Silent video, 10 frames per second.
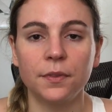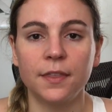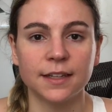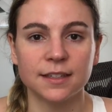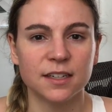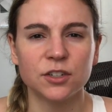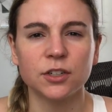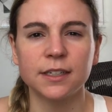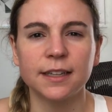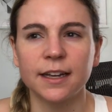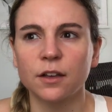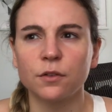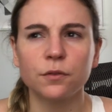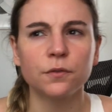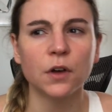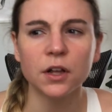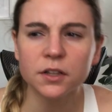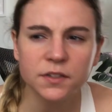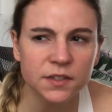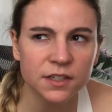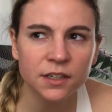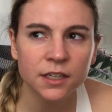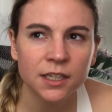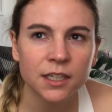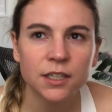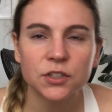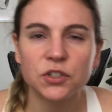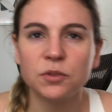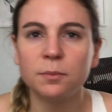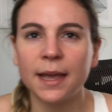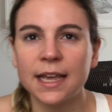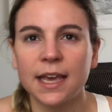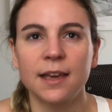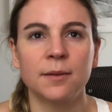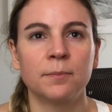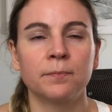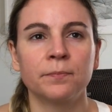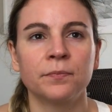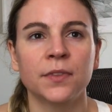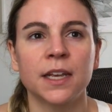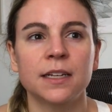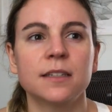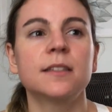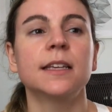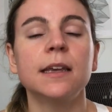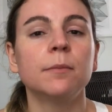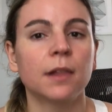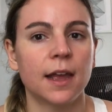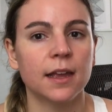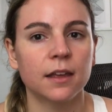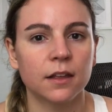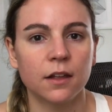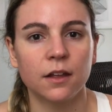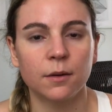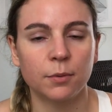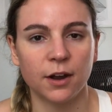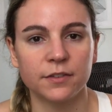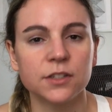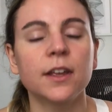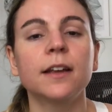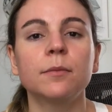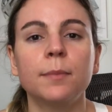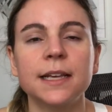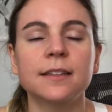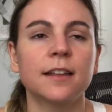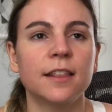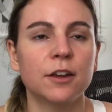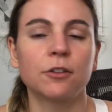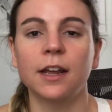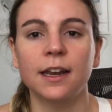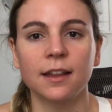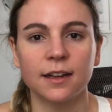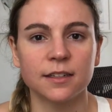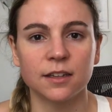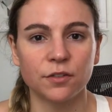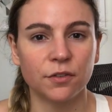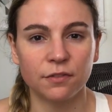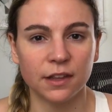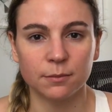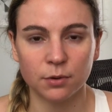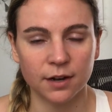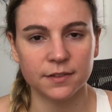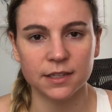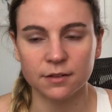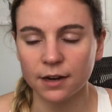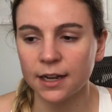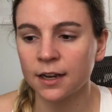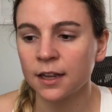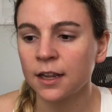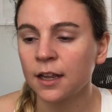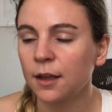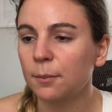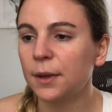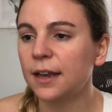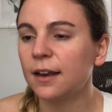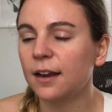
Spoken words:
that's essentially like false to make him seem like a prophet. So like basically they created like a self-fulfilling prophecy, right? But